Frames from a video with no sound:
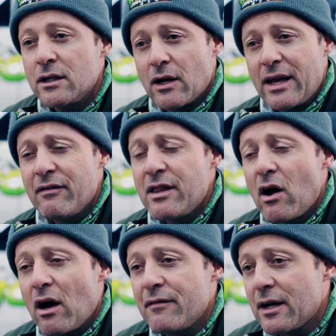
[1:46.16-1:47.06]
But even
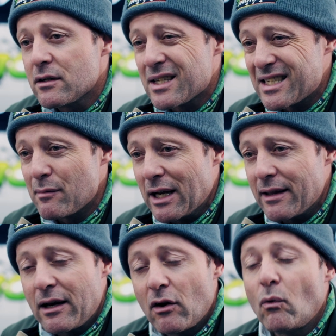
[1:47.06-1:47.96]
though our vehicles are similar,
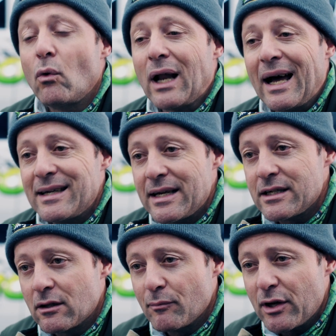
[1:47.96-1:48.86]
they're not all
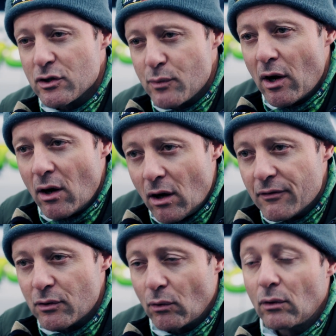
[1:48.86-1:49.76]
identical because we are,
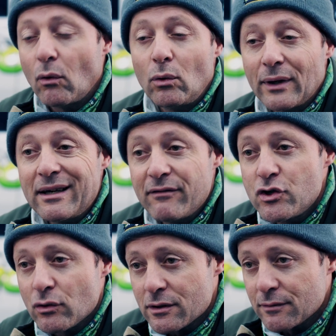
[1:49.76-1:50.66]
after all
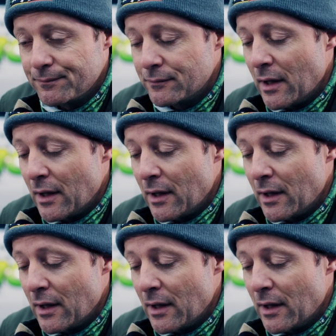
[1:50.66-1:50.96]
individuals.